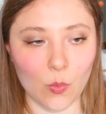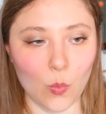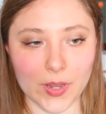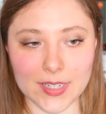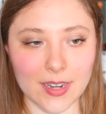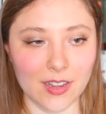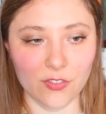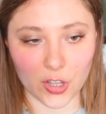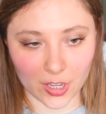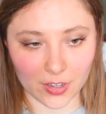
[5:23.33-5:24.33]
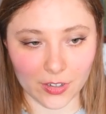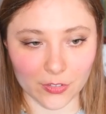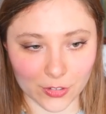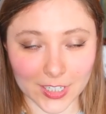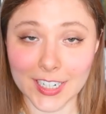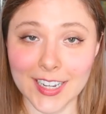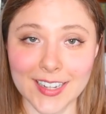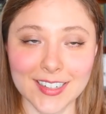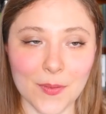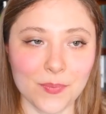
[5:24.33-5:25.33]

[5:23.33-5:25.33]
one day vlog of reading it.